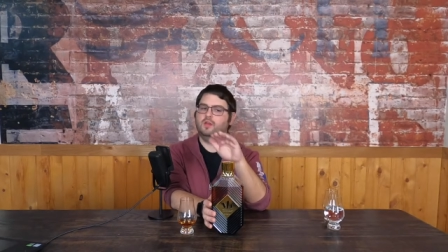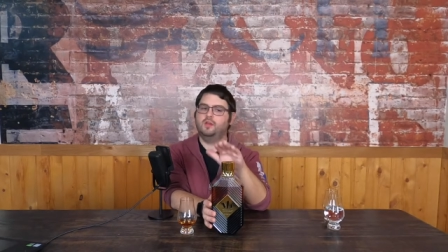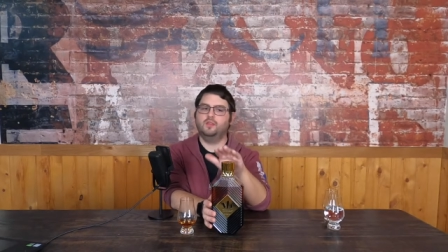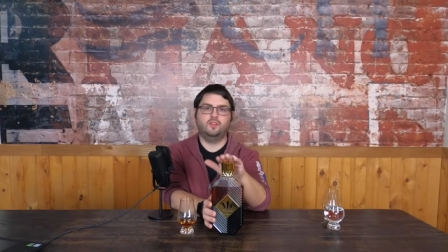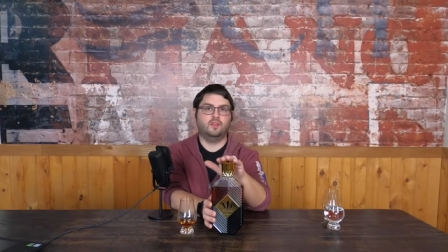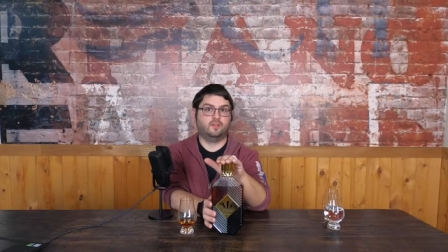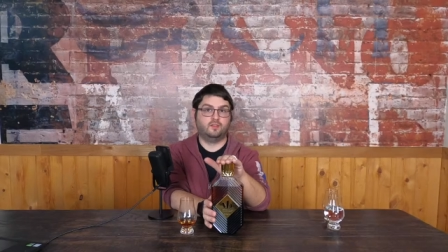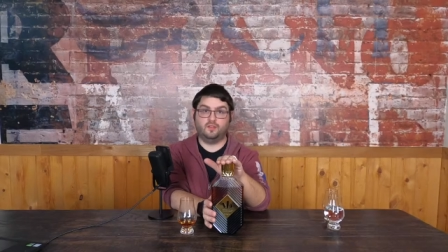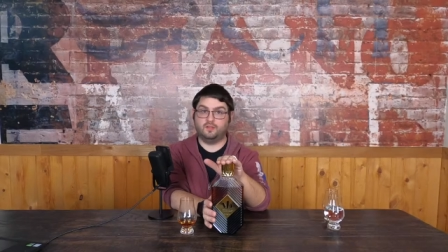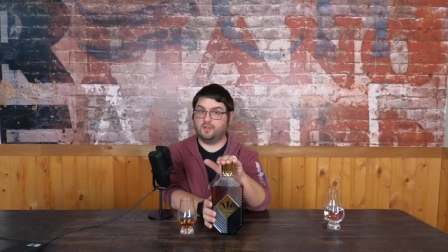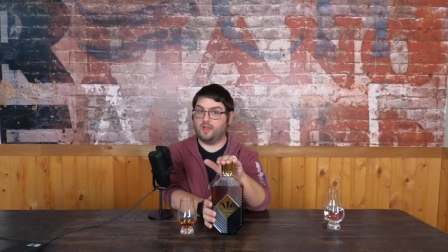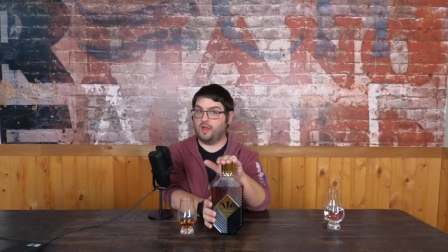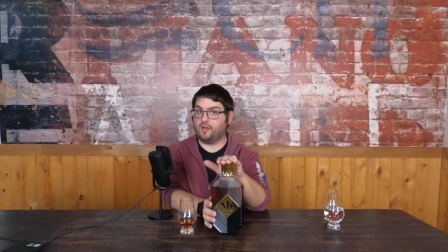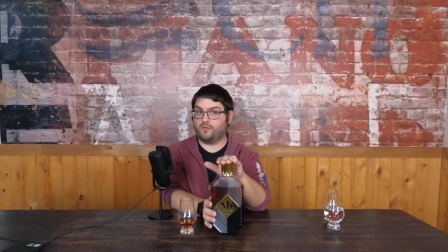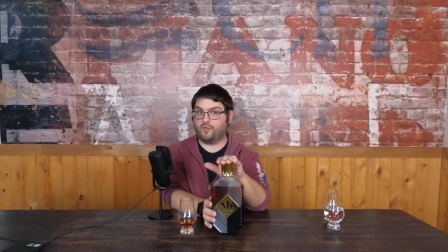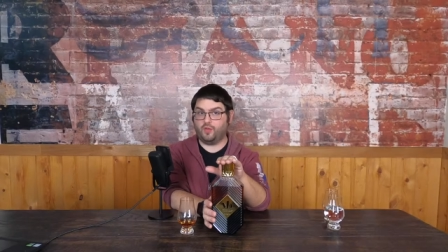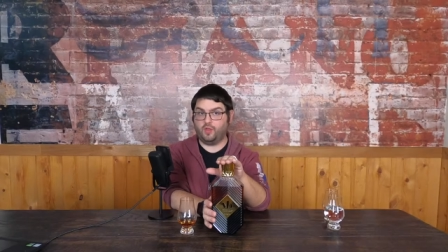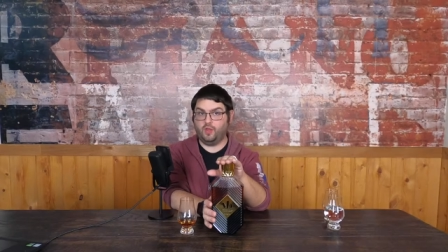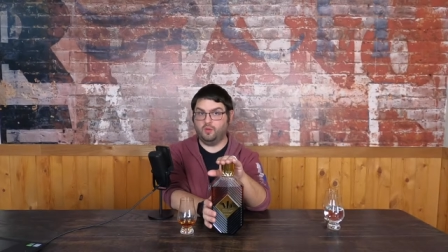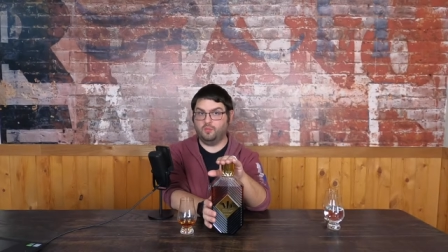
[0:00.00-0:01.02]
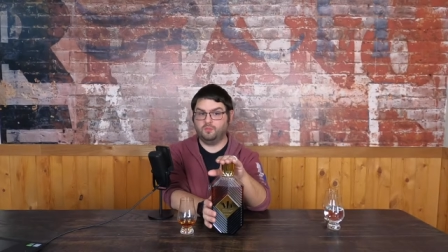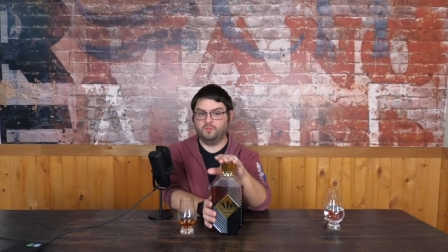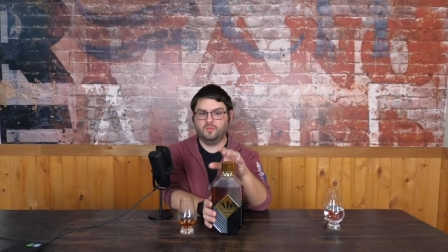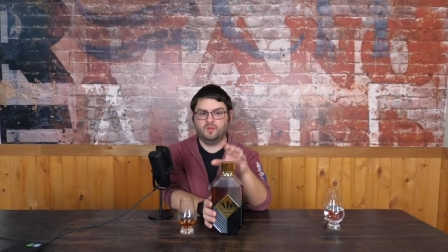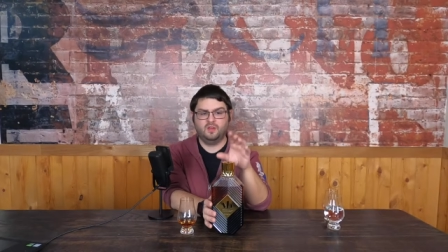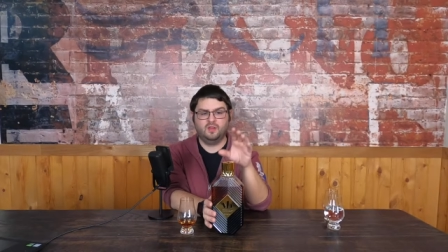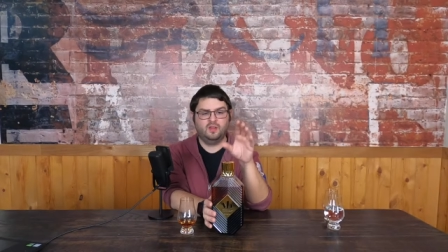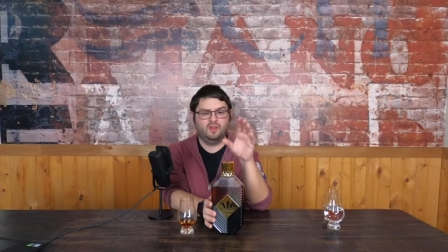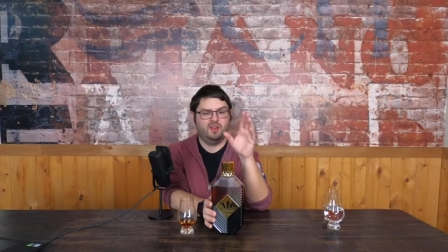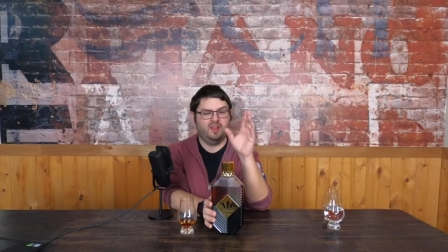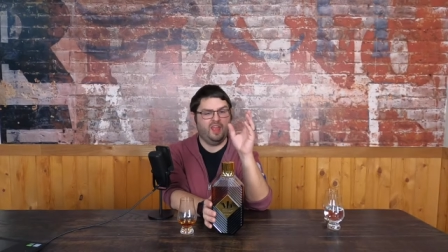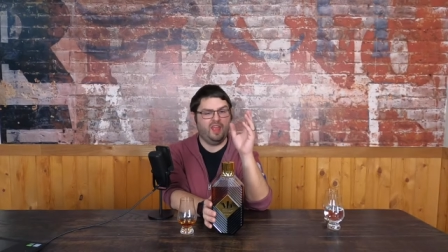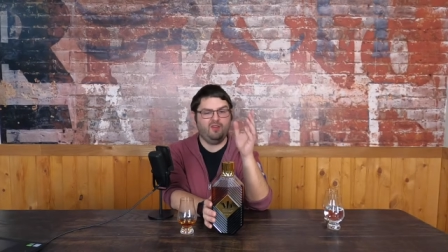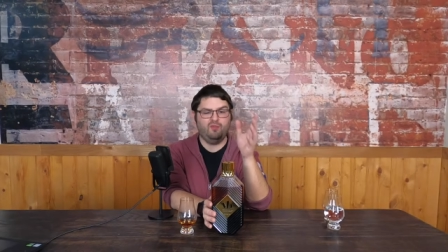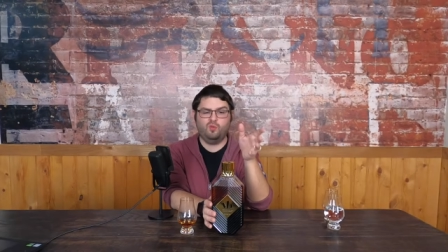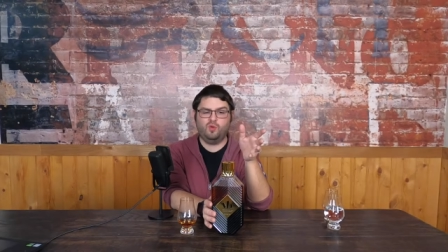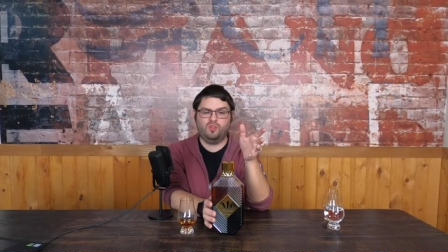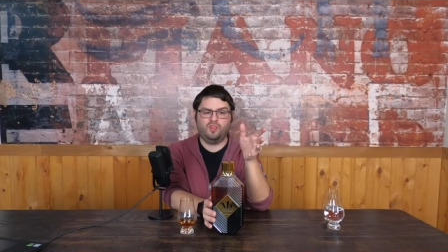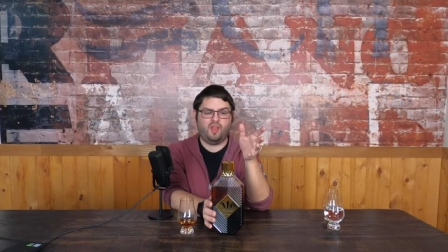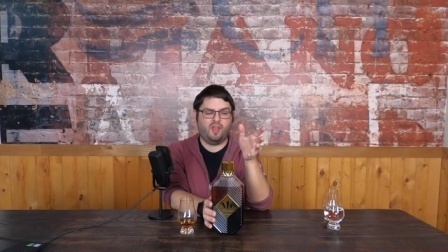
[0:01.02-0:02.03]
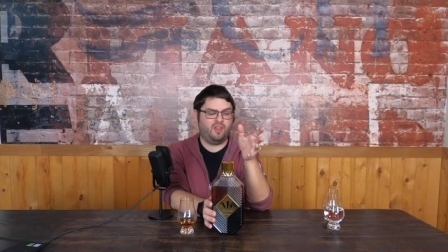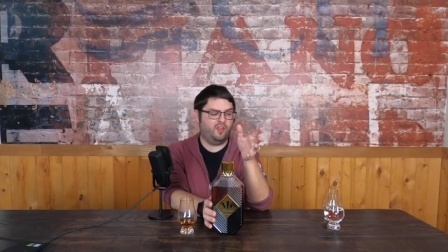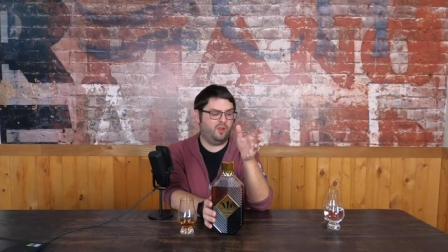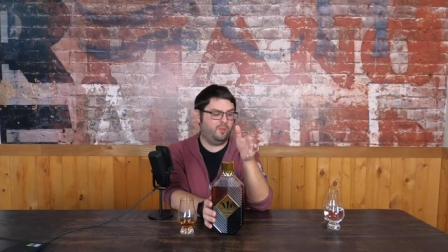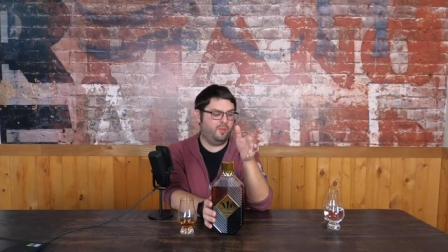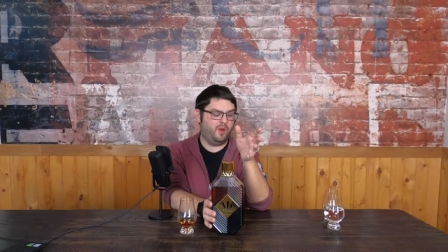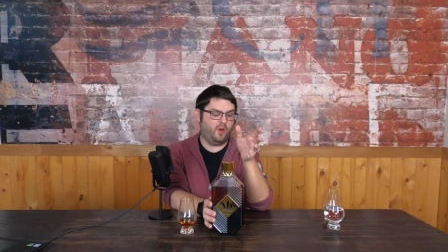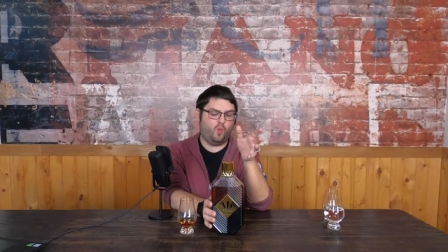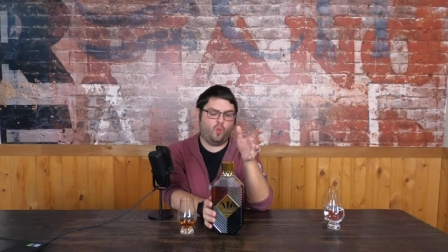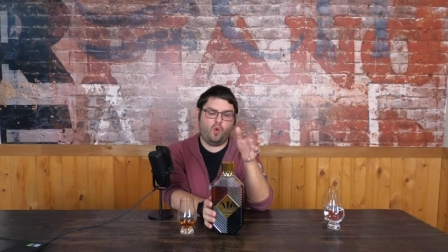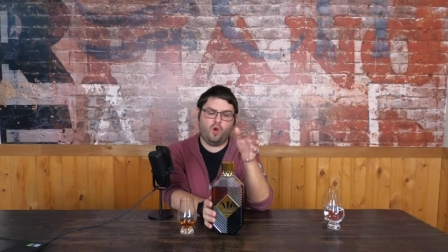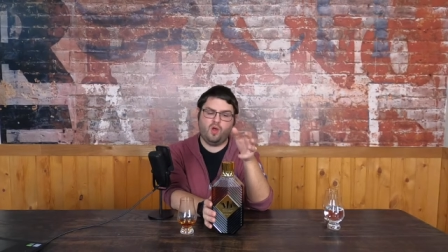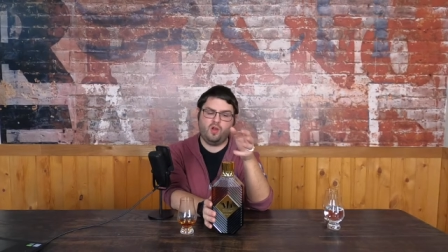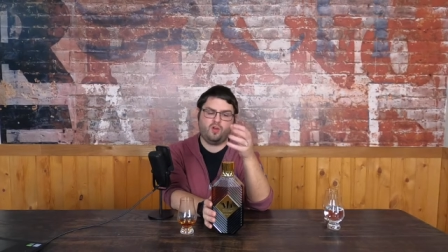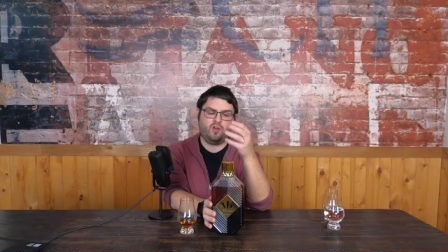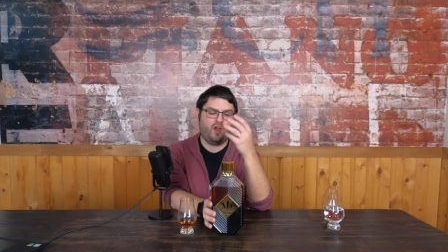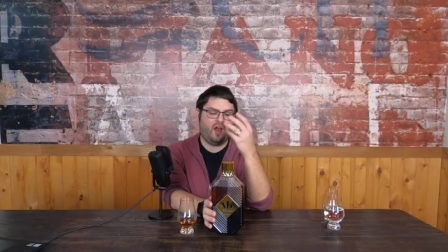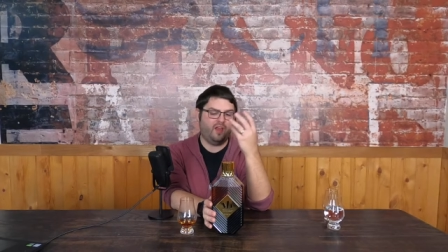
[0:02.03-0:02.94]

this is not for you even with that little bit of water,